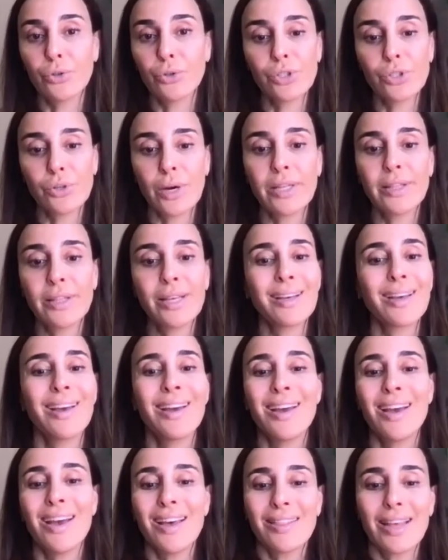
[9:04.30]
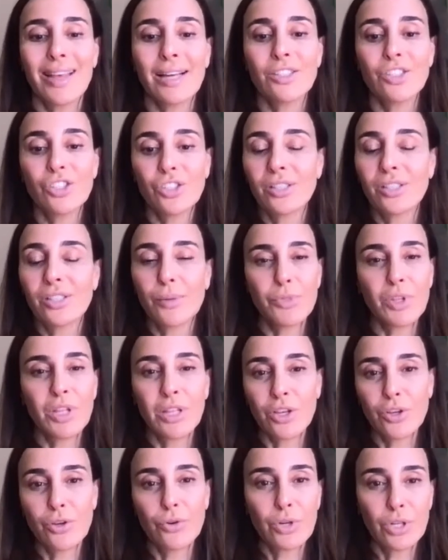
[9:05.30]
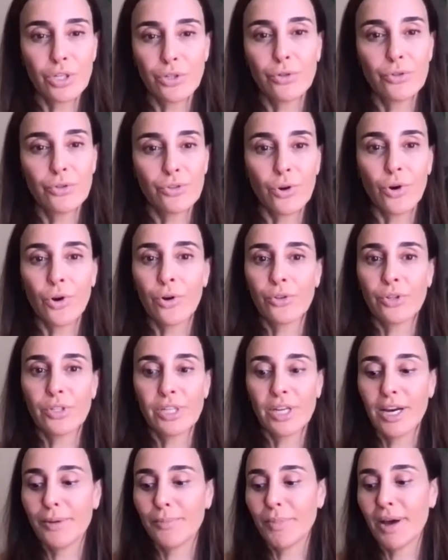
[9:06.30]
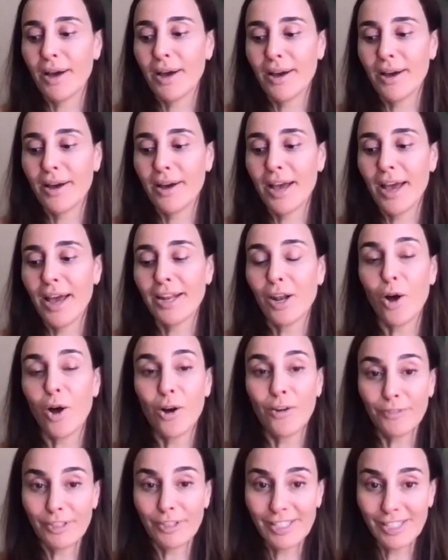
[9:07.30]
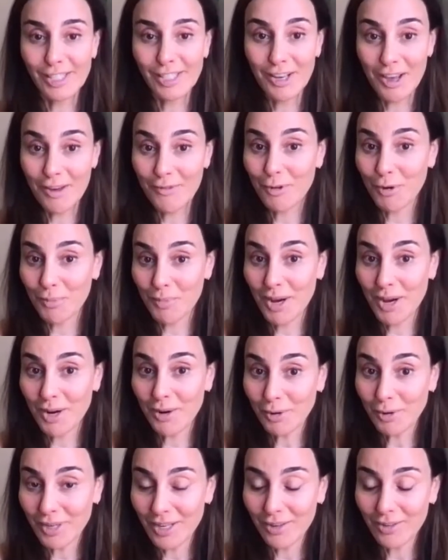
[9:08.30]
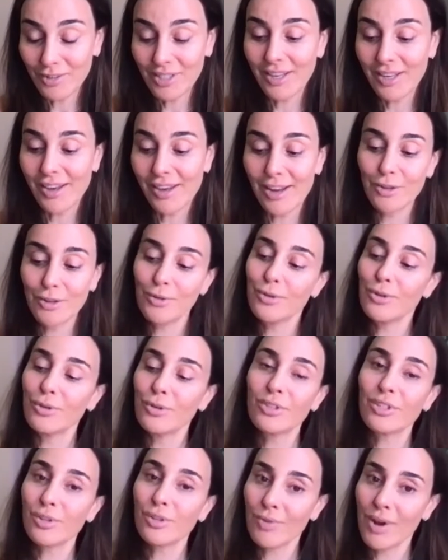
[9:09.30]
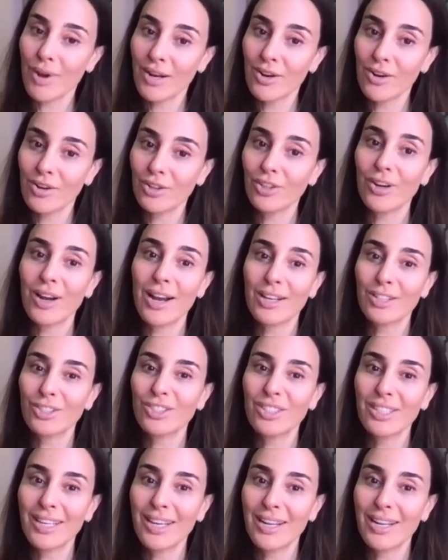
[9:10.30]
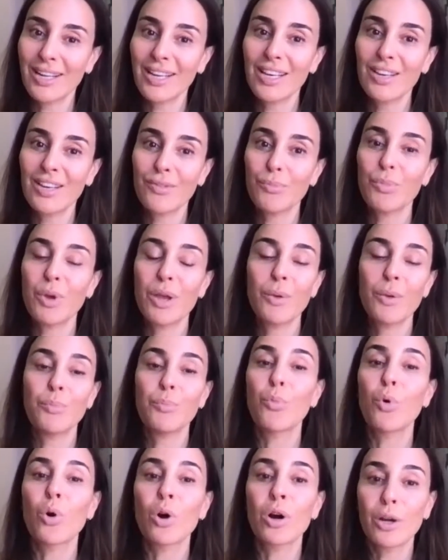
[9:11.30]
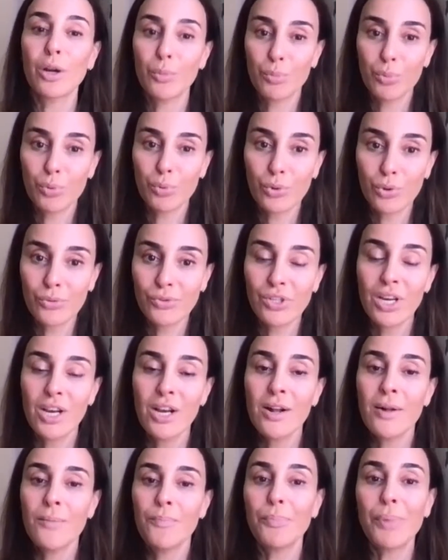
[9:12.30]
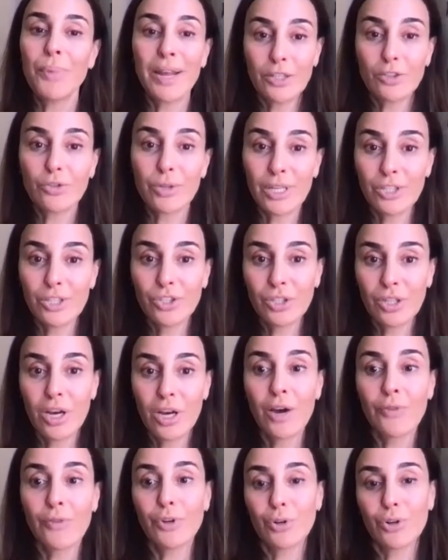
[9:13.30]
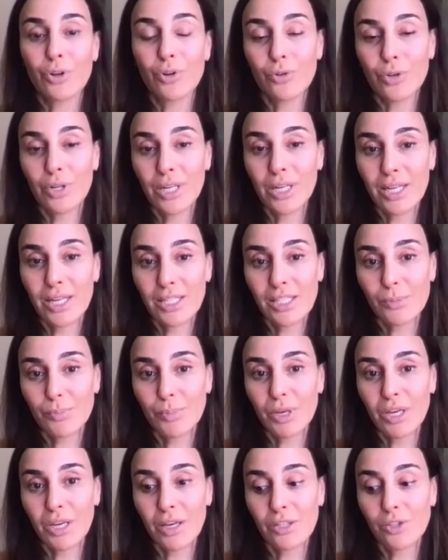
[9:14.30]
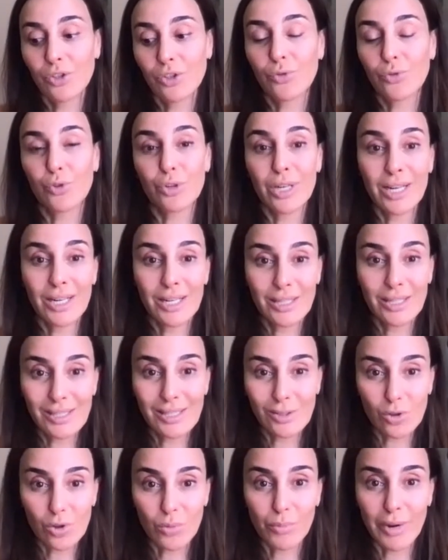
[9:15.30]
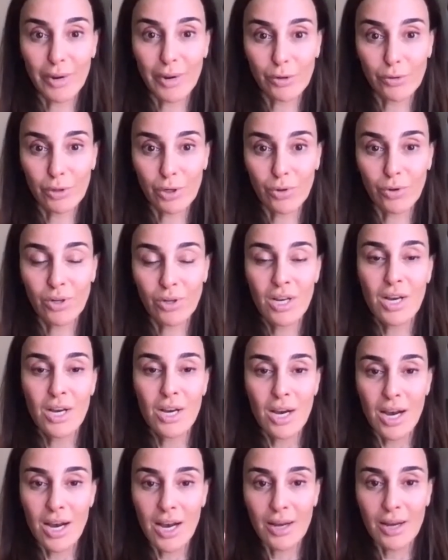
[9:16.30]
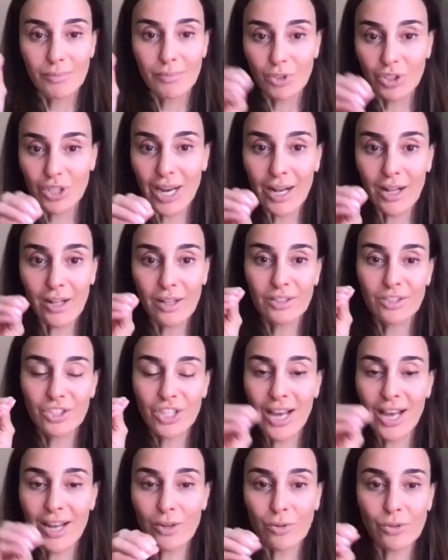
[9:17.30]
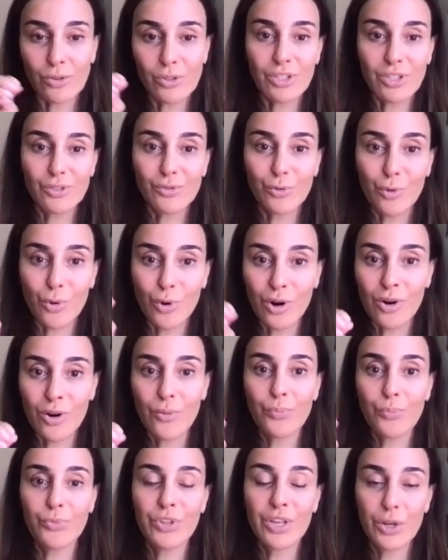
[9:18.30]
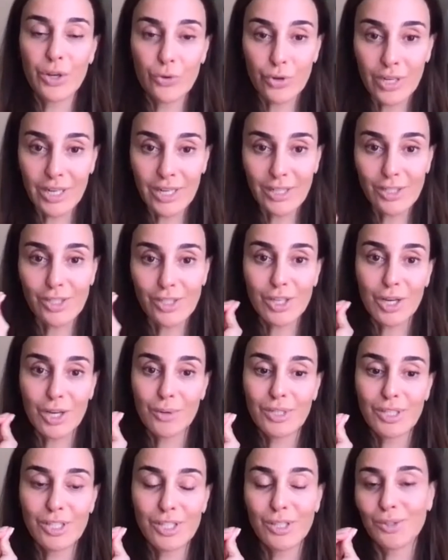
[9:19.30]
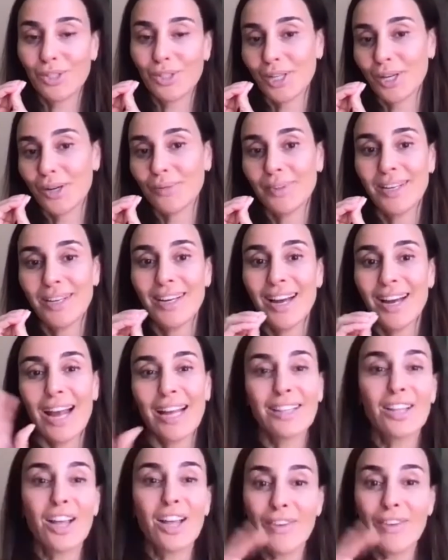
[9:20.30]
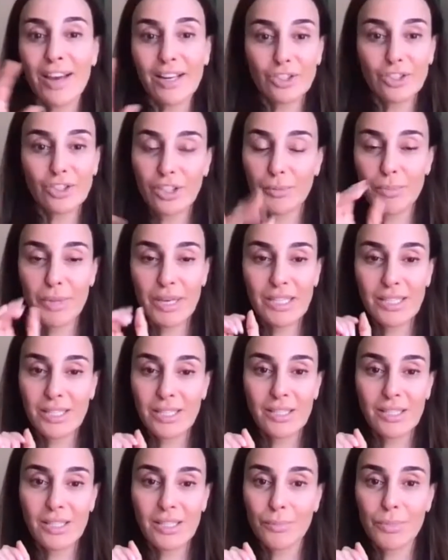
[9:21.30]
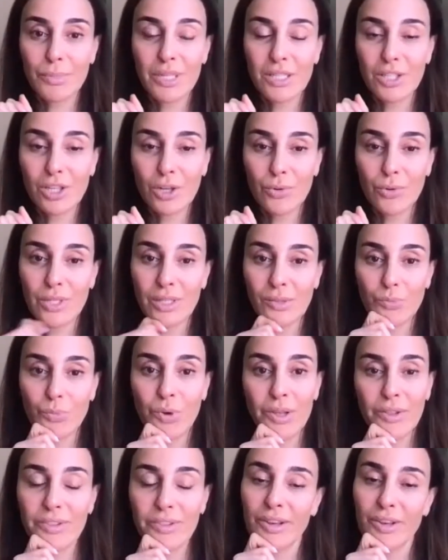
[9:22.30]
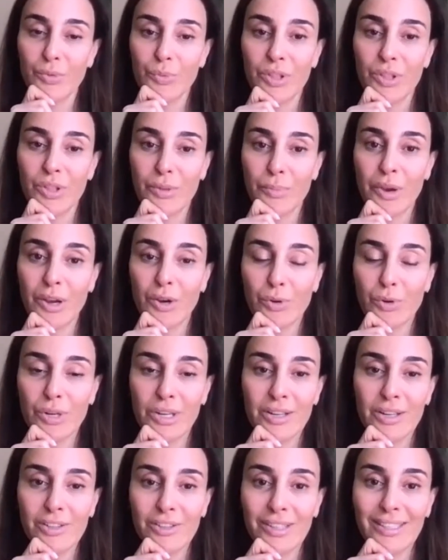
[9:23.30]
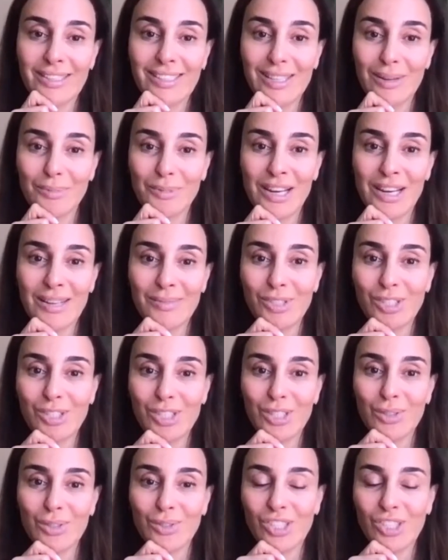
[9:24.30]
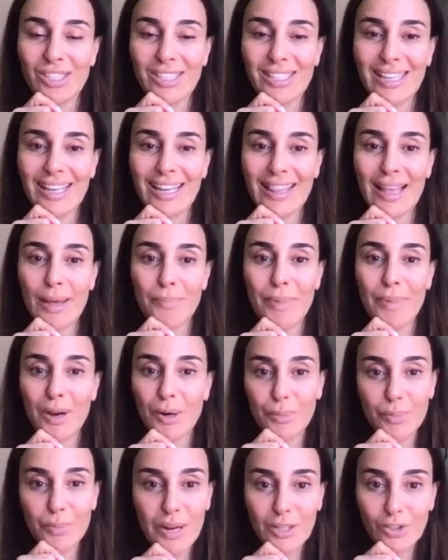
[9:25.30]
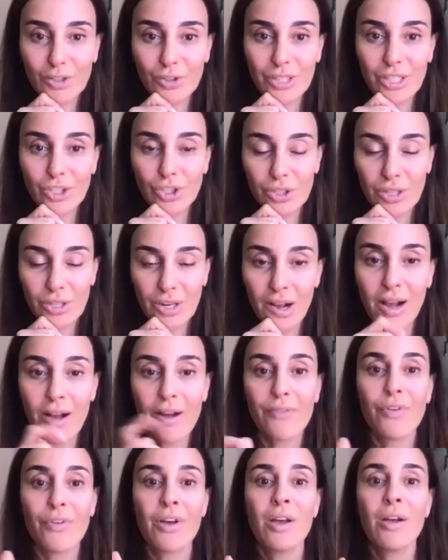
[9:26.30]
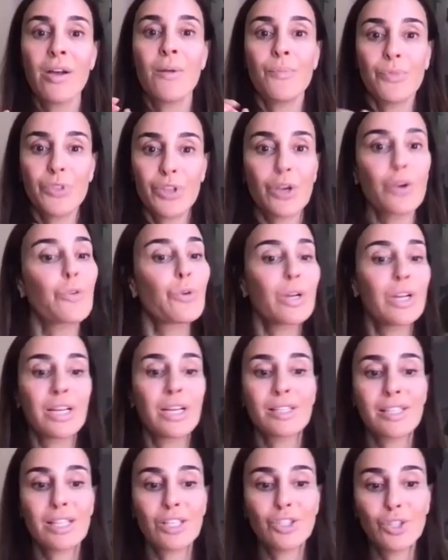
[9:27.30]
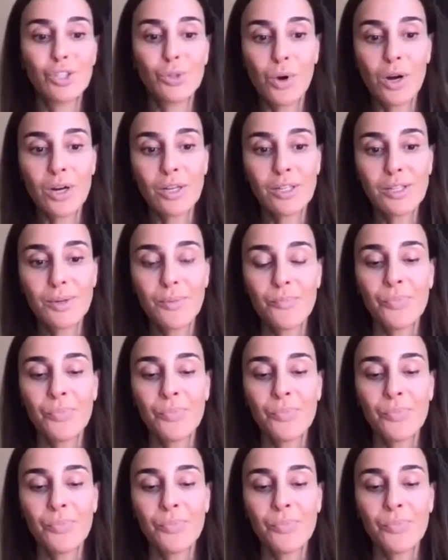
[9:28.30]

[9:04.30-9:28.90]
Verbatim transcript: So I think that's just something that you can use all the time. Uh, and obviously, if you're microneedling and you use the retinol, you're actually getting even more improved penetration of your ingredients because you've created these little micro um, channels for the ingredients to go into. So I love actually mixing some miso in with with the microneedling sometimes too, just to get that better penetration of the ingredients that you want.